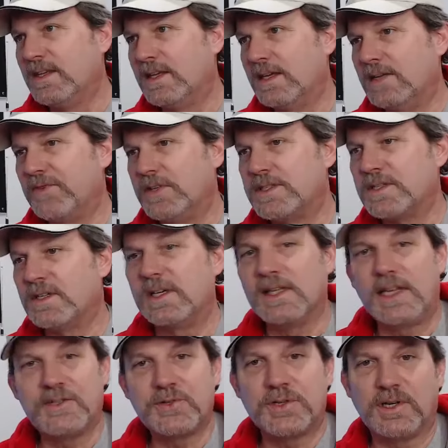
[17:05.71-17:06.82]
If it's an
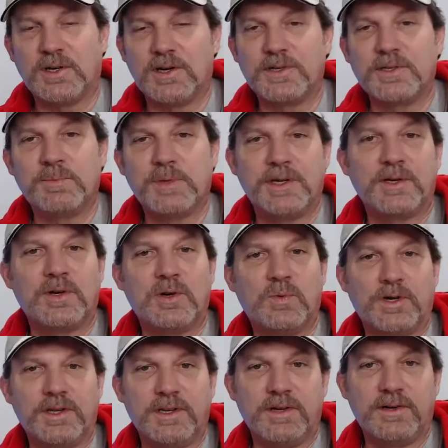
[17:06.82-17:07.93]
electric car, depending on
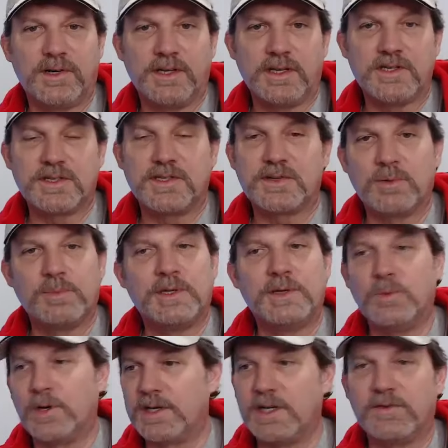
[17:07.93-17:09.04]
what year it is, it's going to be
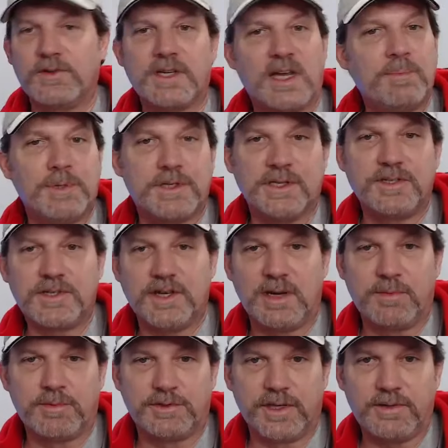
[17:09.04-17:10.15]
whatever type
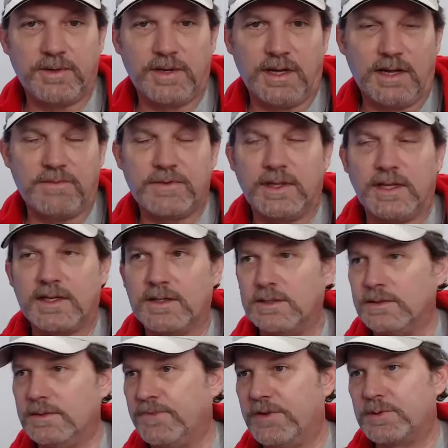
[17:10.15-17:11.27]
potentiometer that you have. Like
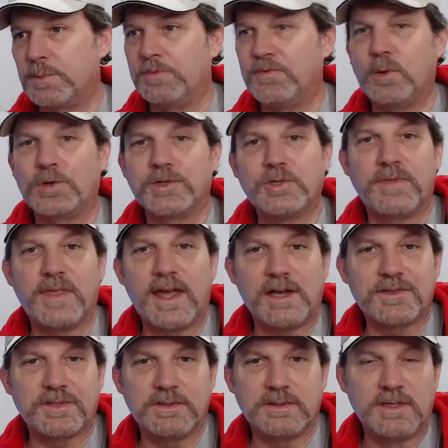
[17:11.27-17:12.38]
if it's before
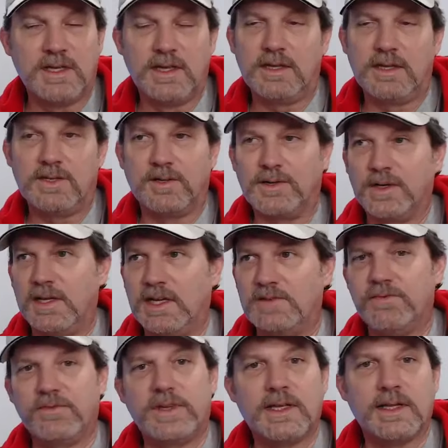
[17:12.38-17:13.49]
2000, you're going to
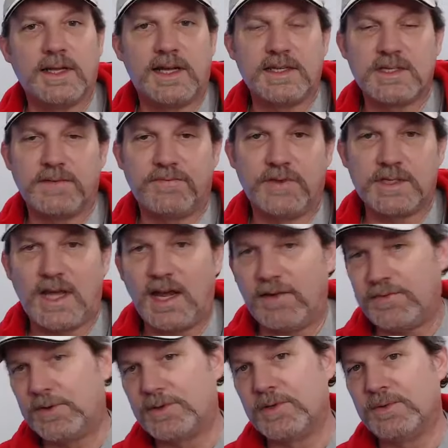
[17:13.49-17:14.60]
have V-glides. If it's
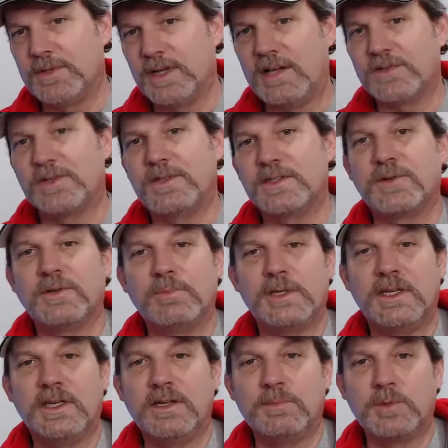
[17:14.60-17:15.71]
after 2000, it's going to
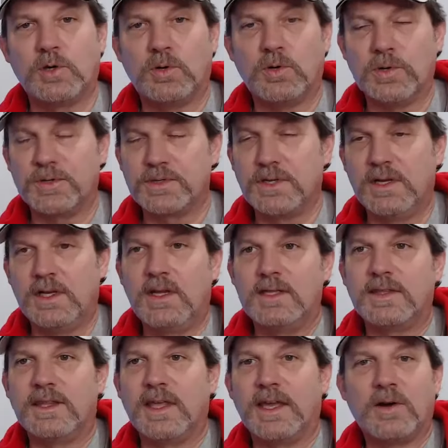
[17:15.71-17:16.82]
be M-cores.
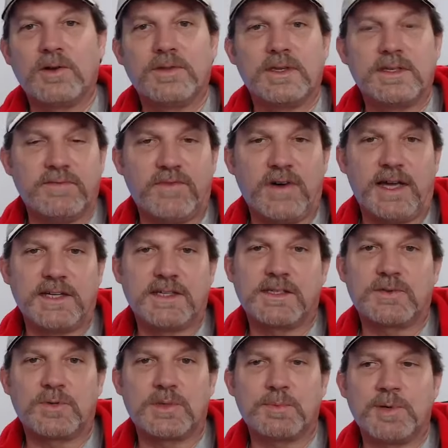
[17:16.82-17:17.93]
They are the device
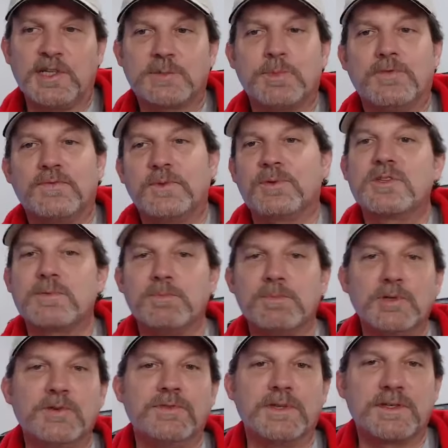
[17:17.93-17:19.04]
that's responsible for the
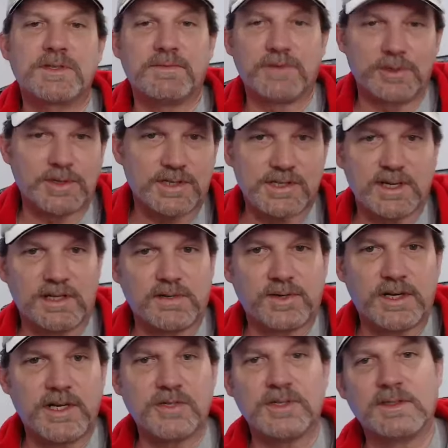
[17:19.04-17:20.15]
smoothness of your
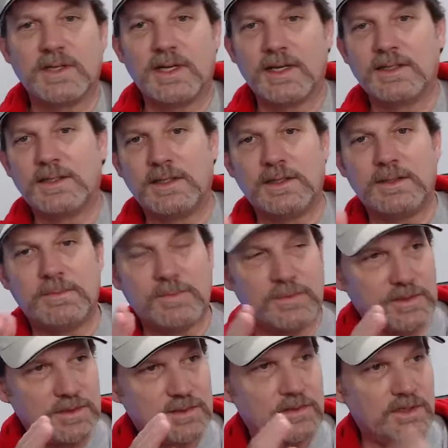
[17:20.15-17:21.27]
acceleration and the you
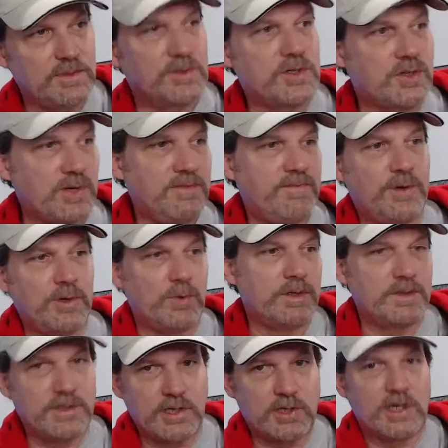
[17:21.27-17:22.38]
know,
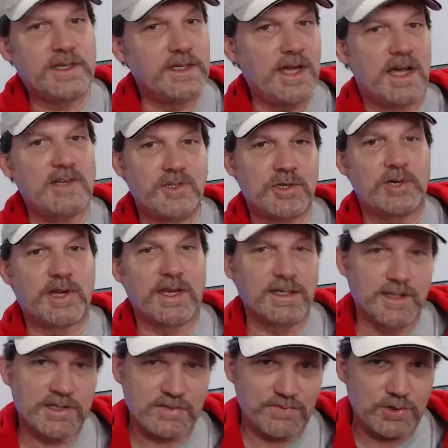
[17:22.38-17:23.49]
straightforward
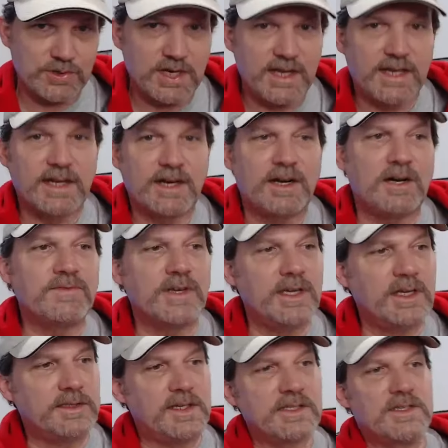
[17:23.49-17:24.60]
non-jerkiness of your takeoff
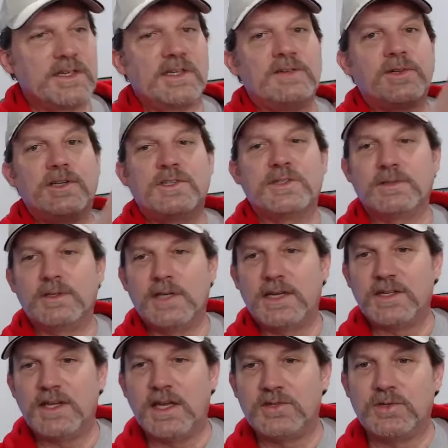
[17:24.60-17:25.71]
and the acceleration
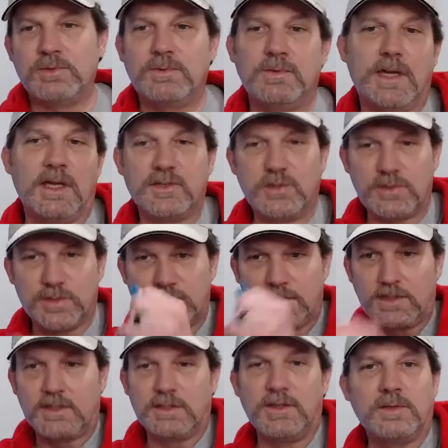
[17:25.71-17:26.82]
as
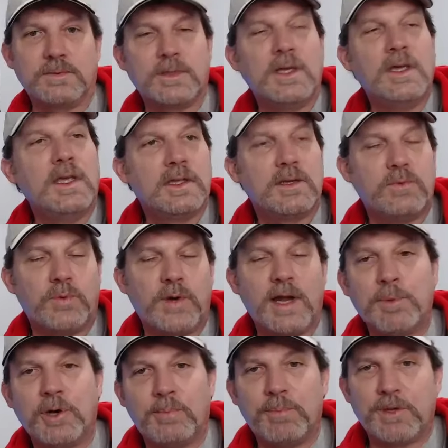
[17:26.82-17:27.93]
you
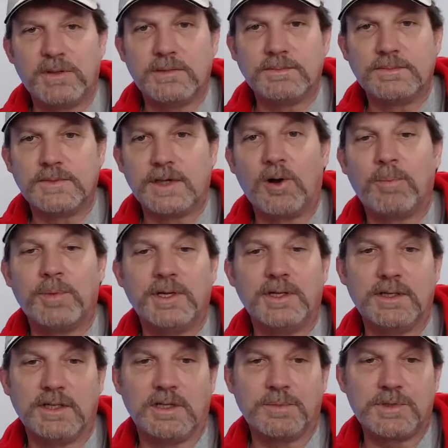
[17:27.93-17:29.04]
ramp up in
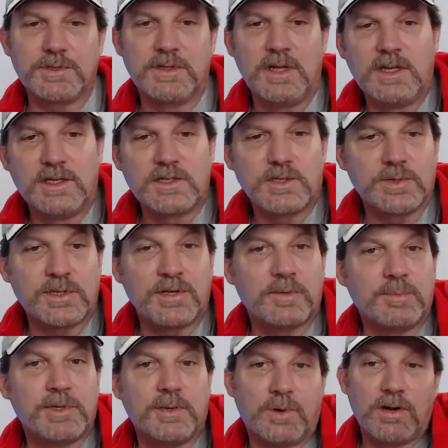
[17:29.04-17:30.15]
RPMs. So it's going to
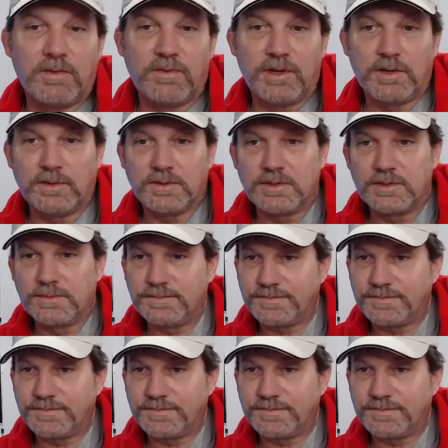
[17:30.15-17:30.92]
be one of those.